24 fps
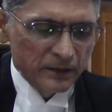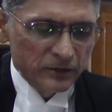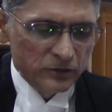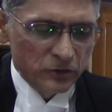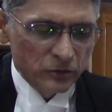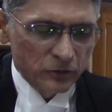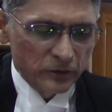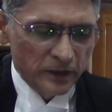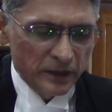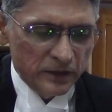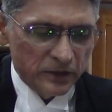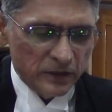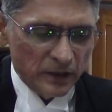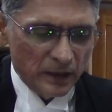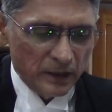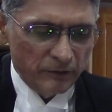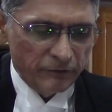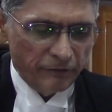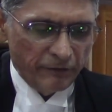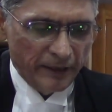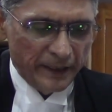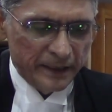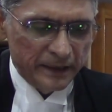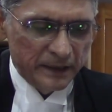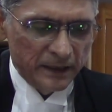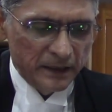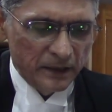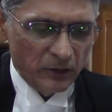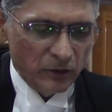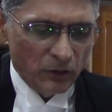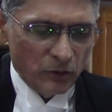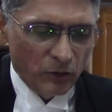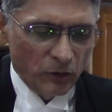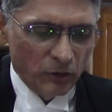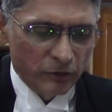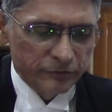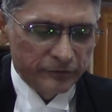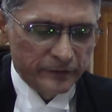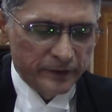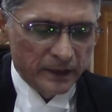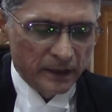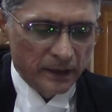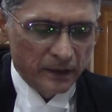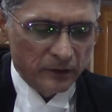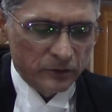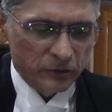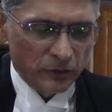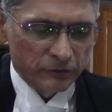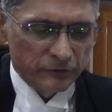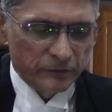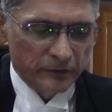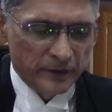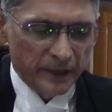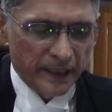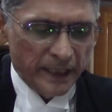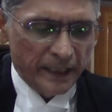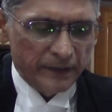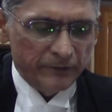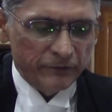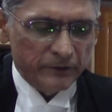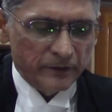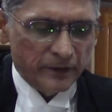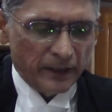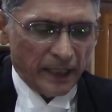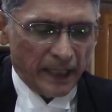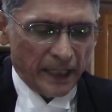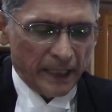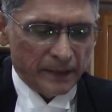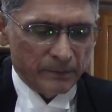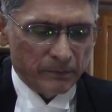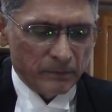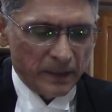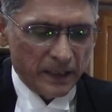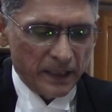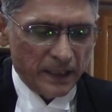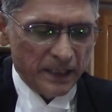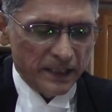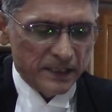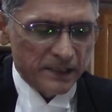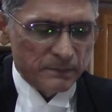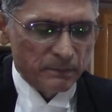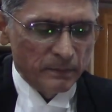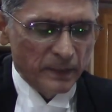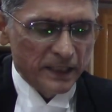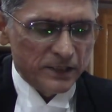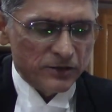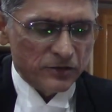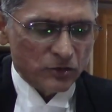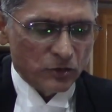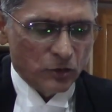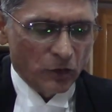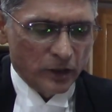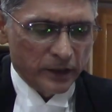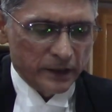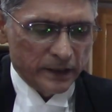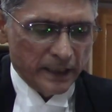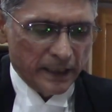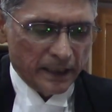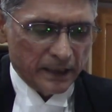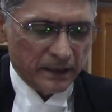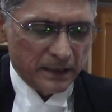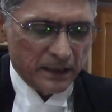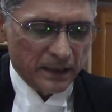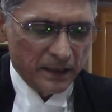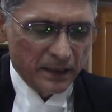Judicial finding of guilt of grave crime is misconduct.